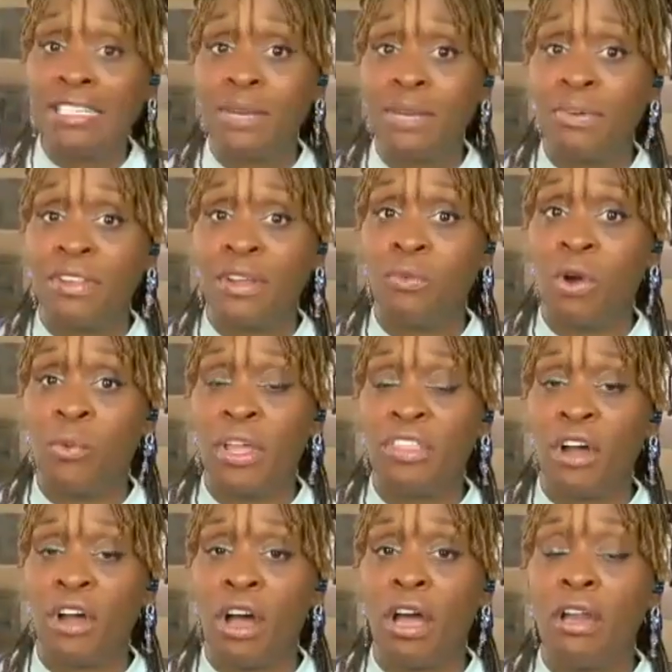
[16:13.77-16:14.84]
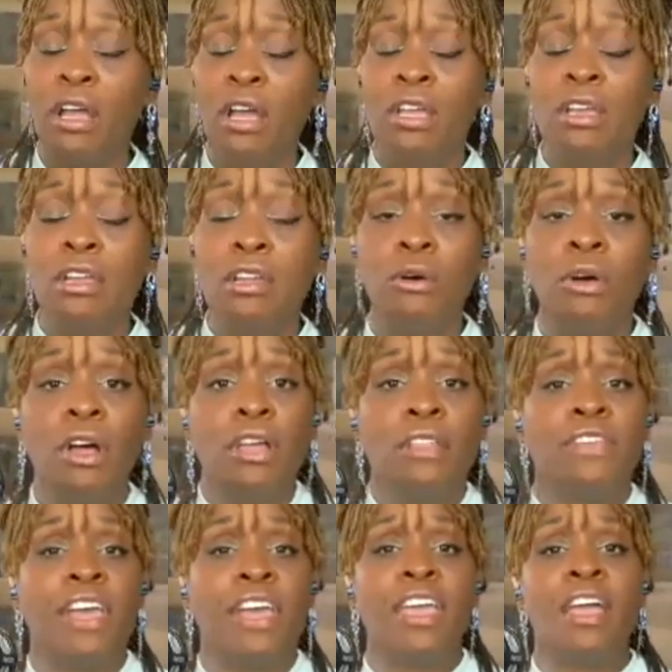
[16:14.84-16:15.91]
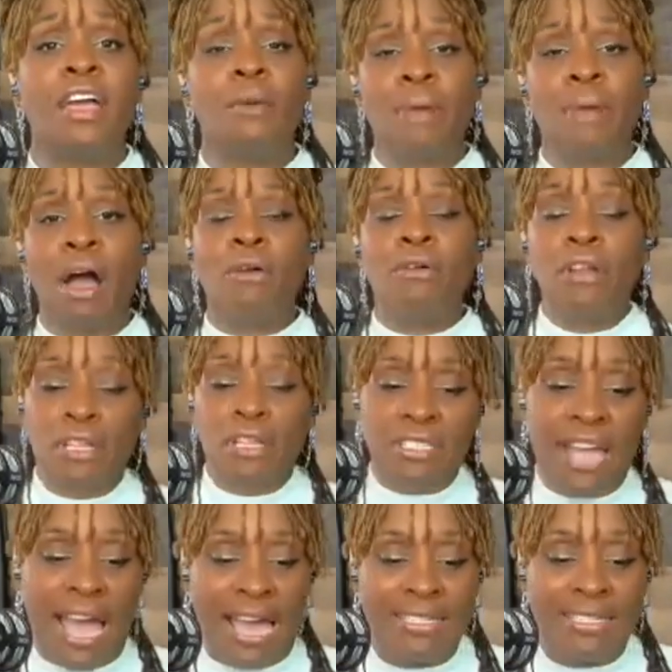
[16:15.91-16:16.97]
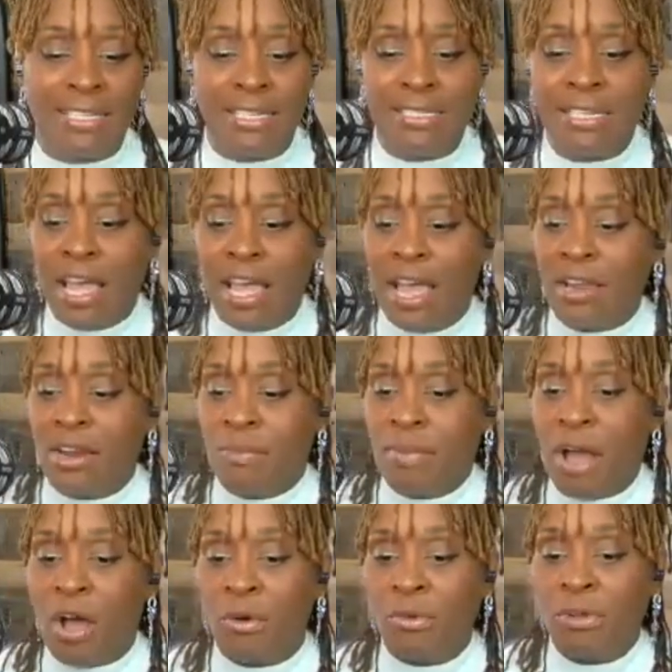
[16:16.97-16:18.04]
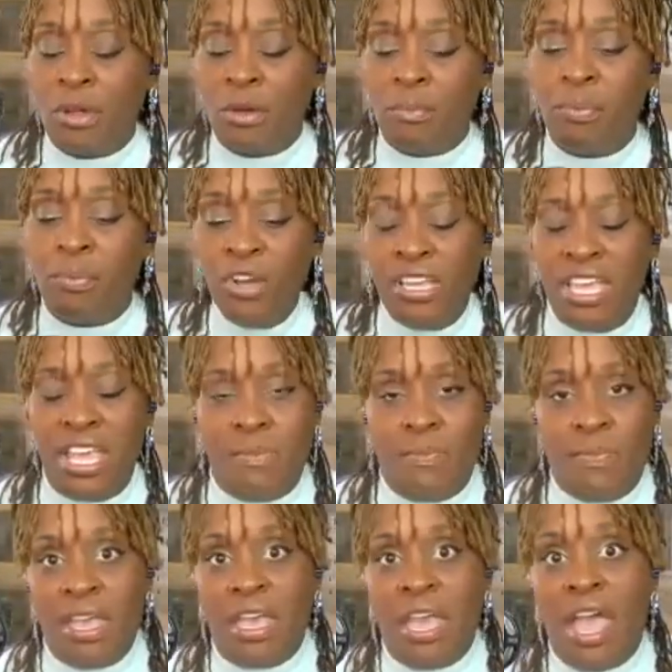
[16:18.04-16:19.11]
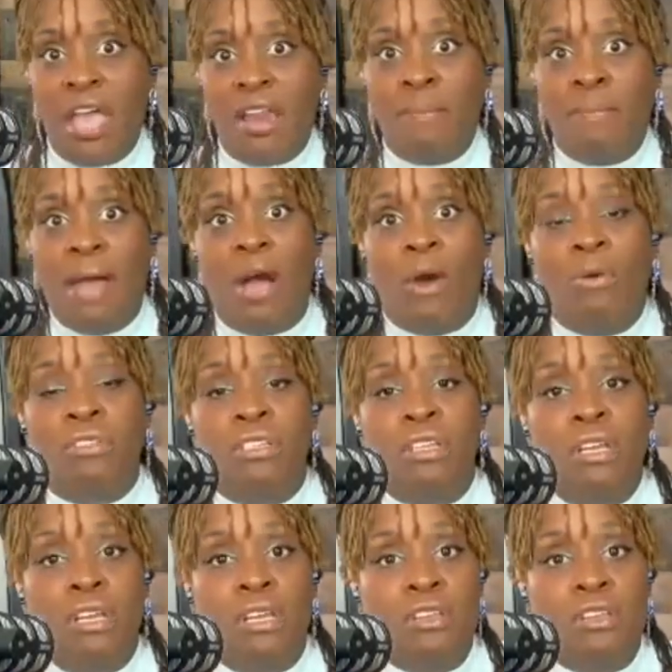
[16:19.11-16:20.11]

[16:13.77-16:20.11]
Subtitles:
deeper than what we thought. Thinking about taxes and about bookkeeping and about,